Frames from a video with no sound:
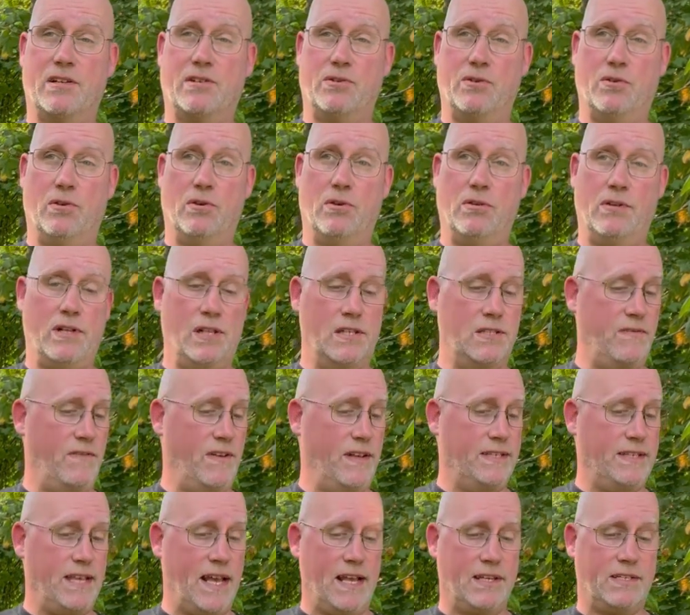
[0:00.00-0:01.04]
tool. It's a
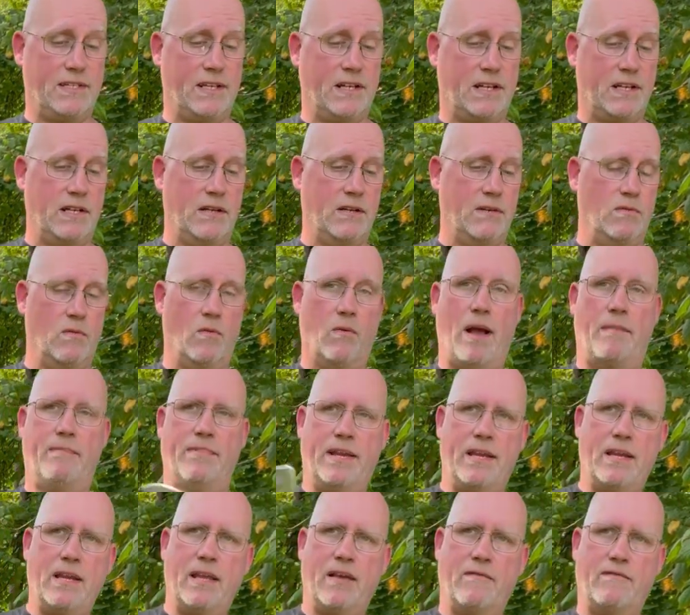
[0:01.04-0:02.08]
fantastic
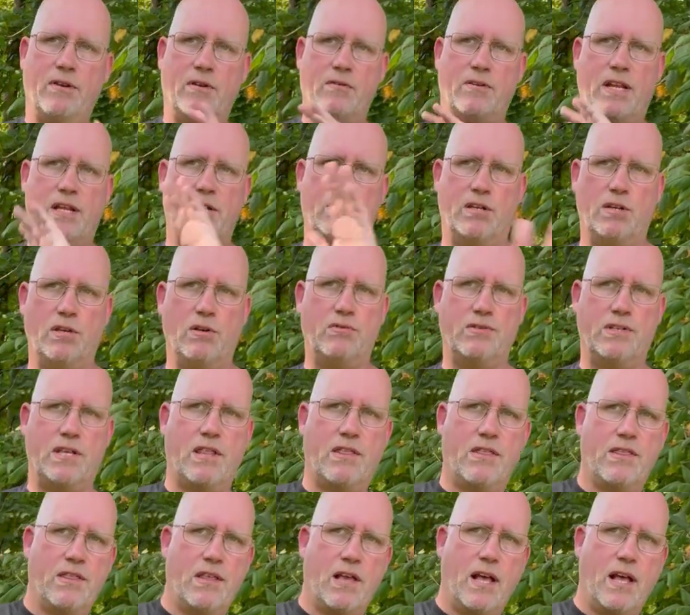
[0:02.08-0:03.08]
weapon if you need to use it